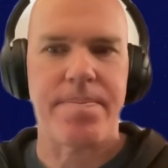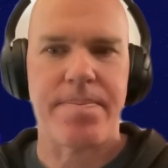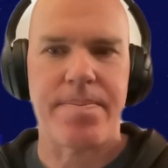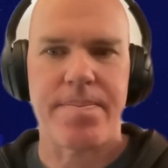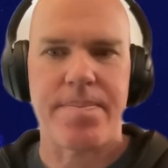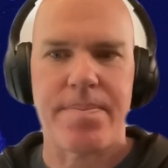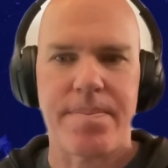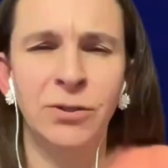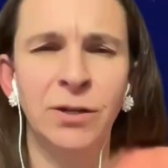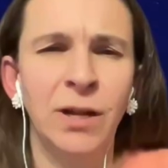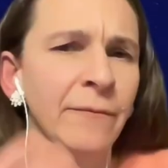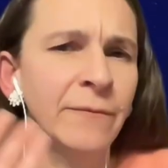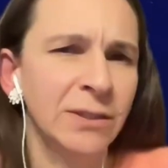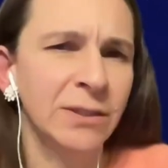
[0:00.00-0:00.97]
Is there an
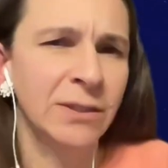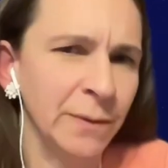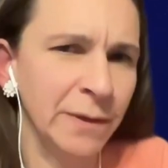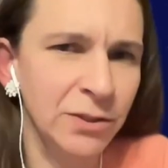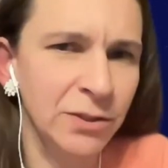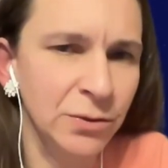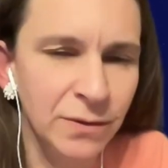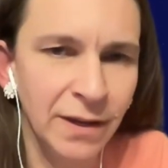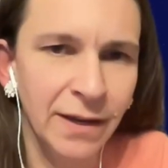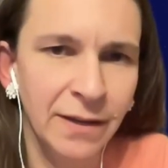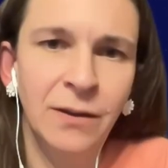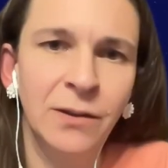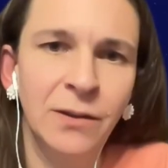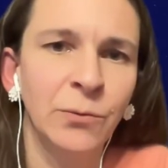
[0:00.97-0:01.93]
obvious way to do
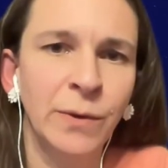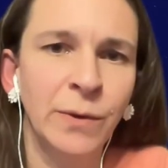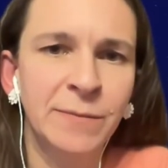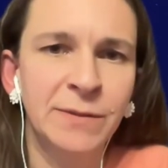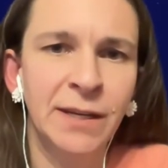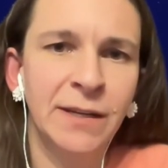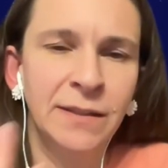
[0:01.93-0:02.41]
that on the website?